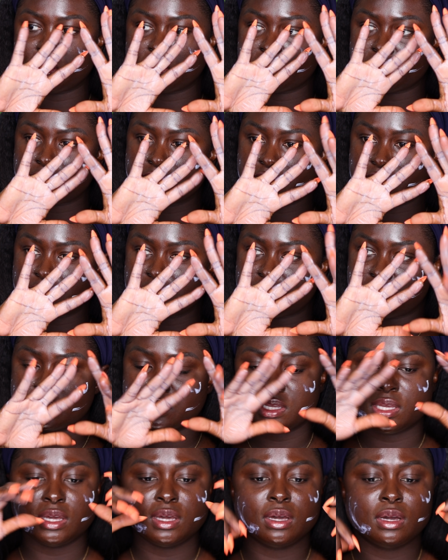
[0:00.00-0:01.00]
this is
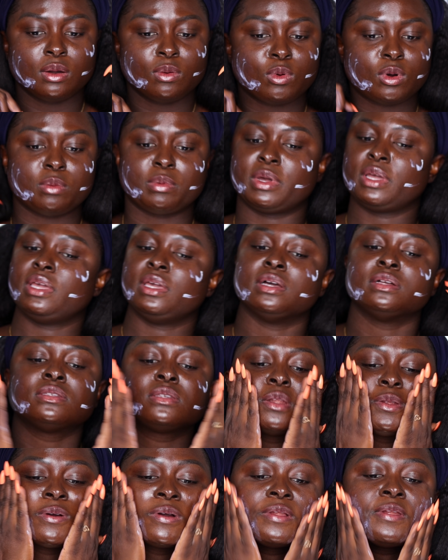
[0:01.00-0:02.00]
what my hands
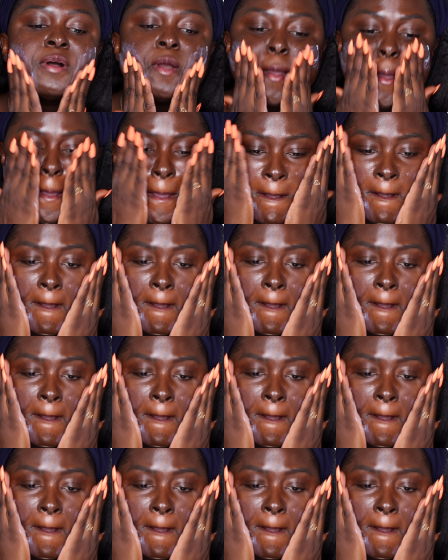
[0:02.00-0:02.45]
look like.